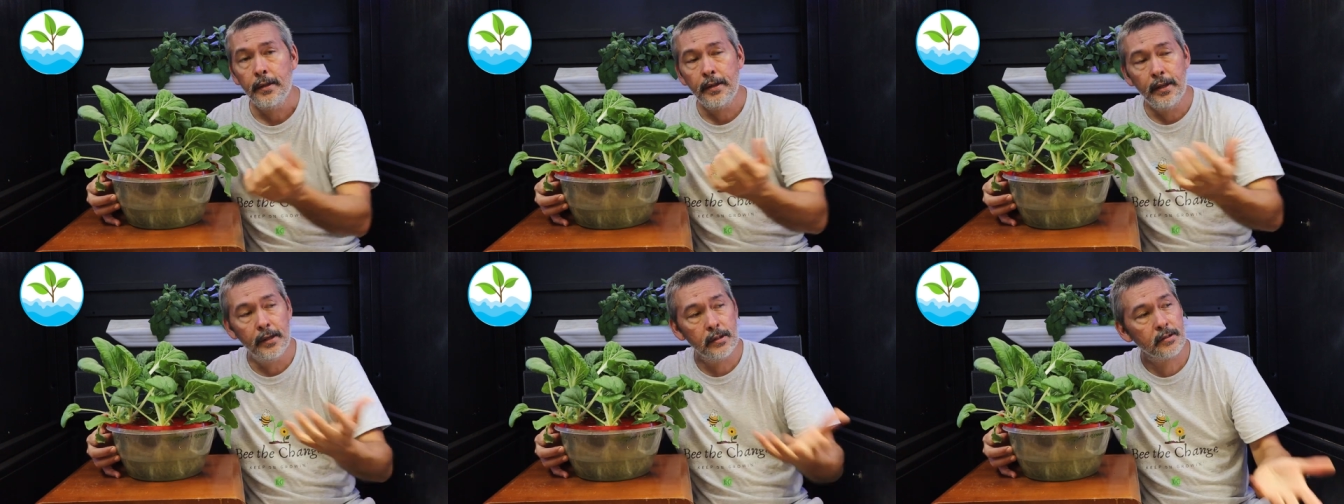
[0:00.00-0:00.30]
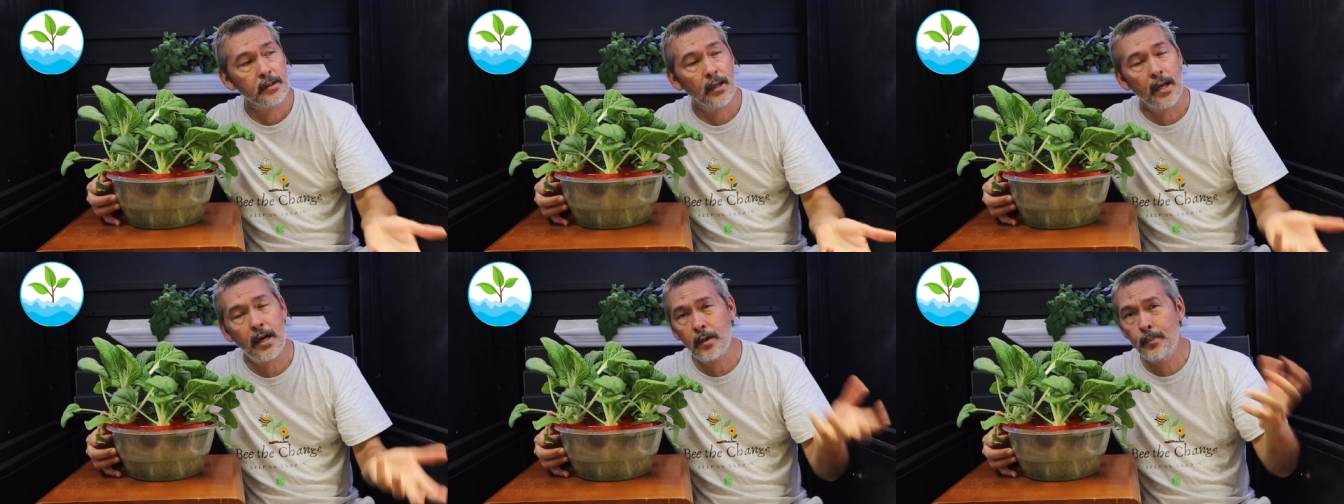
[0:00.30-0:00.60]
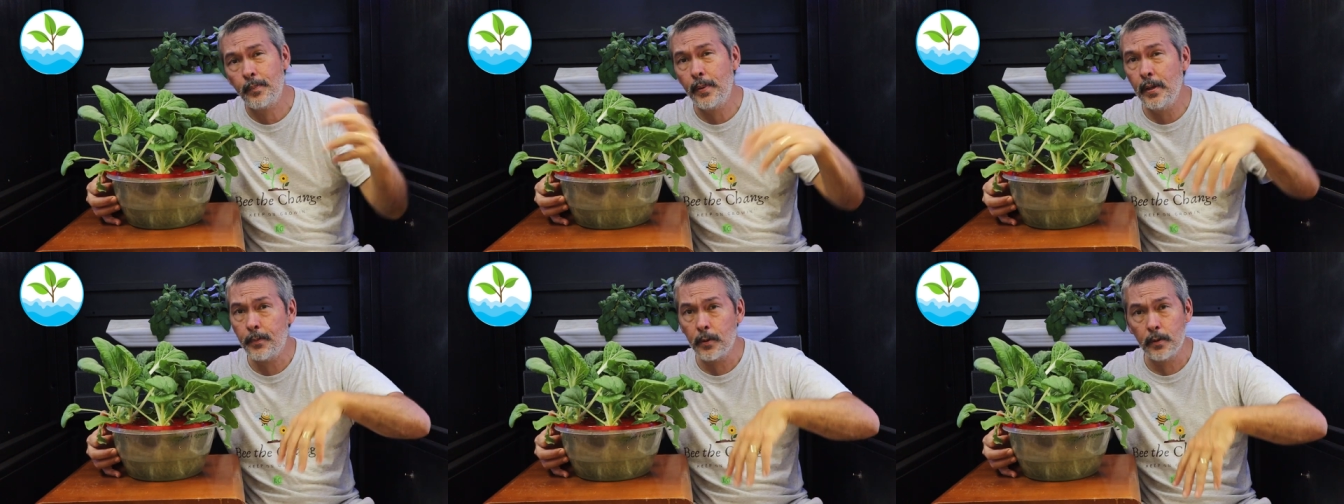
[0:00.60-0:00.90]
There's a lot
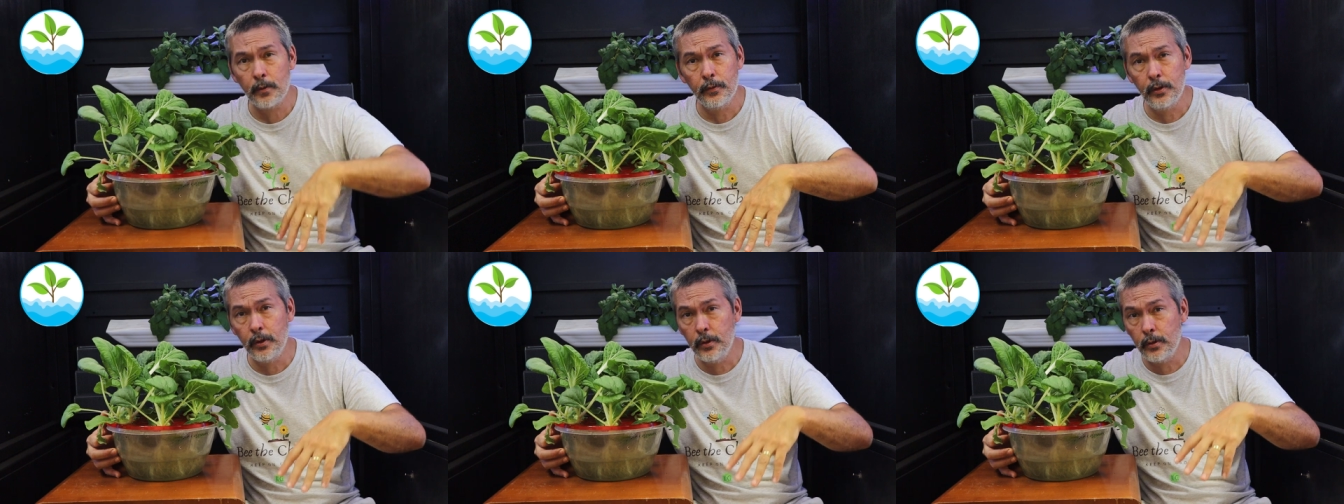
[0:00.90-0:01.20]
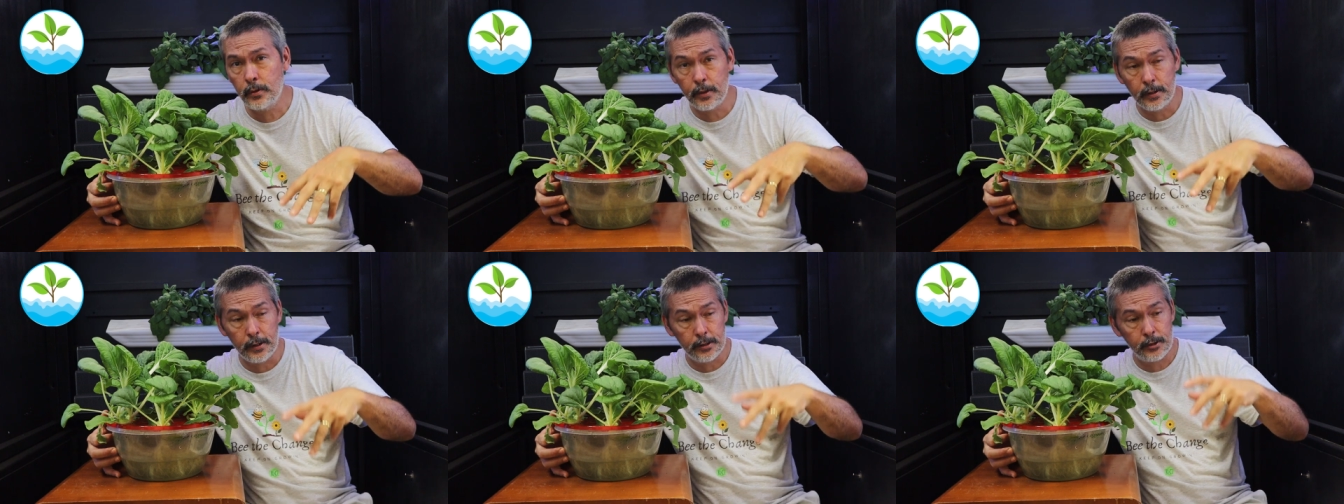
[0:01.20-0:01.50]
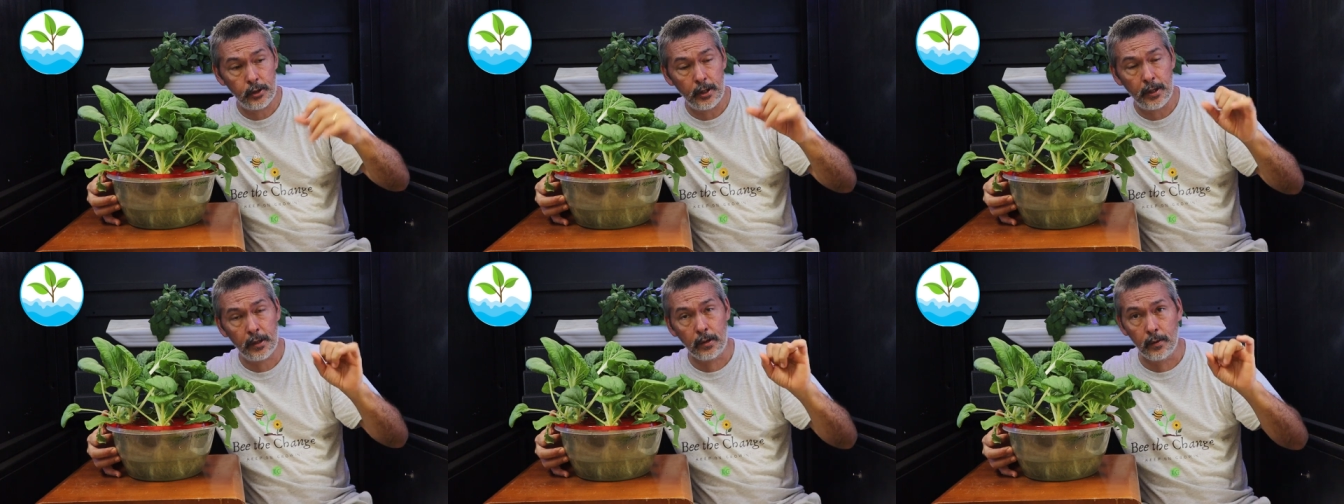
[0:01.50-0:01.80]
of people new to
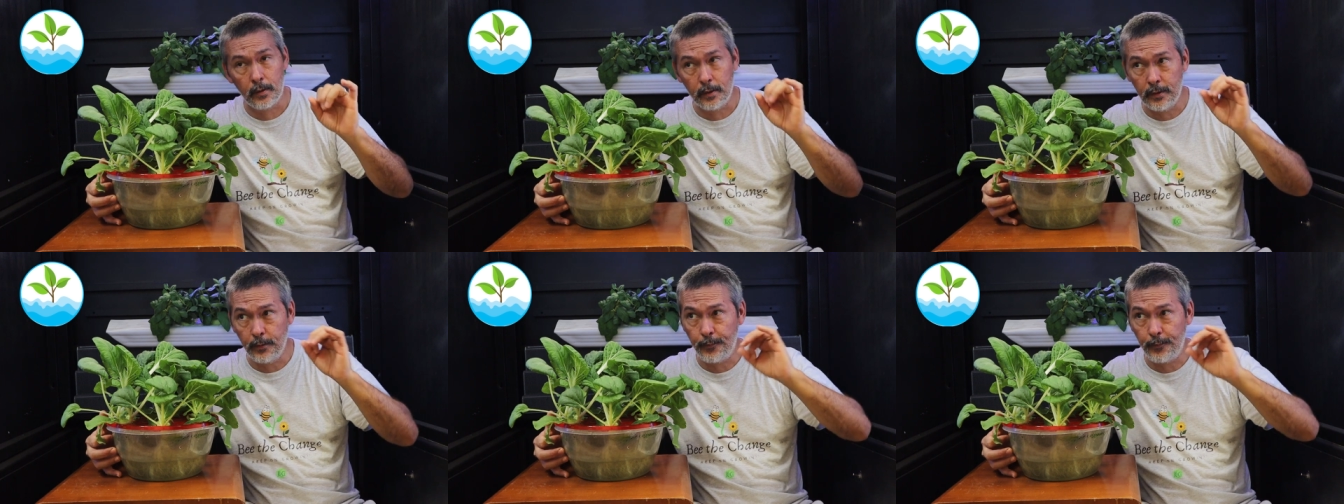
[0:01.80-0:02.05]
this channel.